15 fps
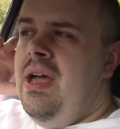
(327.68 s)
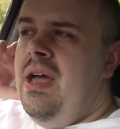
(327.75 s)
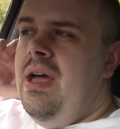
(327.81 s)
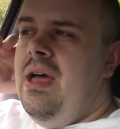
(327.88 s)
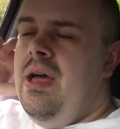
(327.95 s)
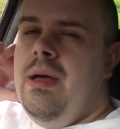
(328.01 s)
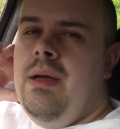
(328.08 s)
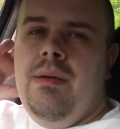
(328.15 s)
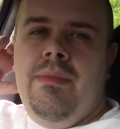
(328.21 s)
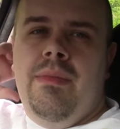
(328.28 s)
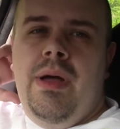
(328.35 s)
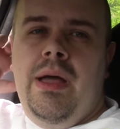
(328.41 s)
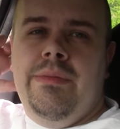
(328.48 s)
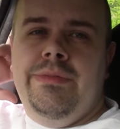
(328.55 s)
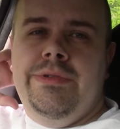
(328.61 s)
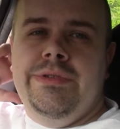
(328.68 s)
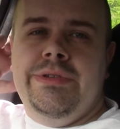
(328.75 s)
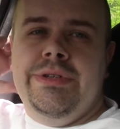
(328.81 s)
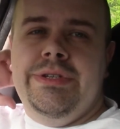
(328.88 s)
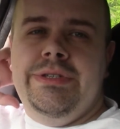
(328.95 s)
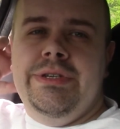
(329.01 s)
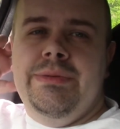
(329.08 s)
I'm
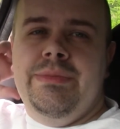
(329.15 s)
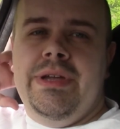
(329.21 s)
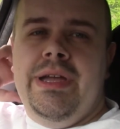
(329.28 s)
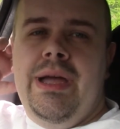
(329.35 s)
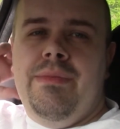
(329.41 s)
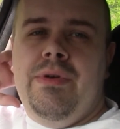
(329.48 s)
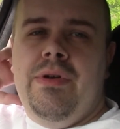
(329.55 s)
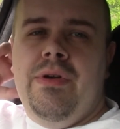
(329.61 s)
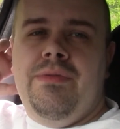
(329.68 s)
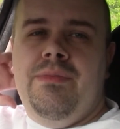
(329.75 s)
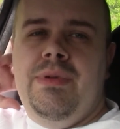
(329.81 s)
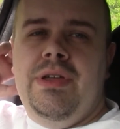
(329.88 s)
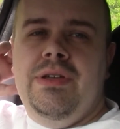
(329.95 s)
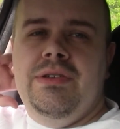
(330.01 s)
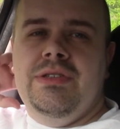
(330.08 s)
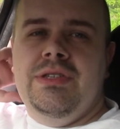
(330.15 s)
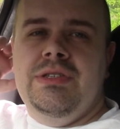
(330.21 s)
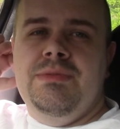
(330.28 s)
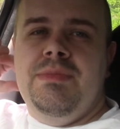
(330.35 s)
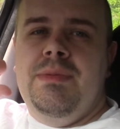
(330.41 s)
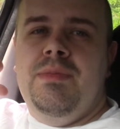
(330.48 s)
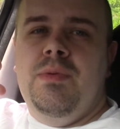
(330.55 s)
just going to turn my camera off because
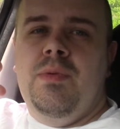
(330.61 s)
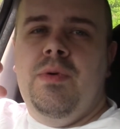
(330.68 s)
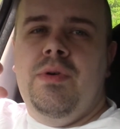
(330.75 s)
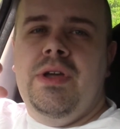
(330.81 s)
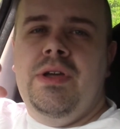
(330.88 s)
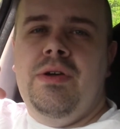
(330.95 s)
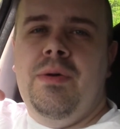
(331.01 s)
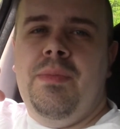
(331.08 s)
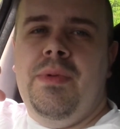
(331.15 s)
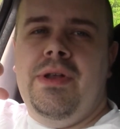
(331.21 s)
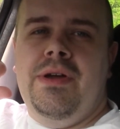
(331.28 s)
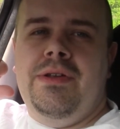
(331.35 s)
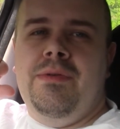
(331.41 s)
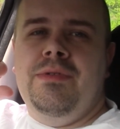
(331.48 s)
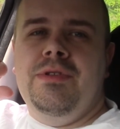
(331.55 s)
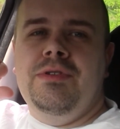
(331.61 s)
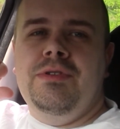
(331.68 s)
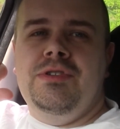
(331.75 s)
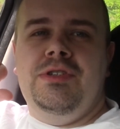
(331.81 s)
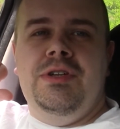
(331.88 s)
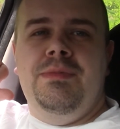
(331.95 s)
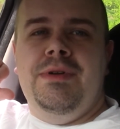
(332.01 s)
there's people walking up, and I don't want to
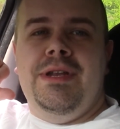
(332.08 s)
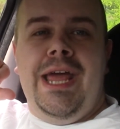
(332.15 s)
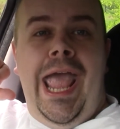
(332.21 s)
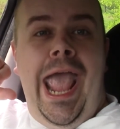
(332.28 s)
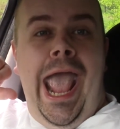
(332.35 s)
look stupid.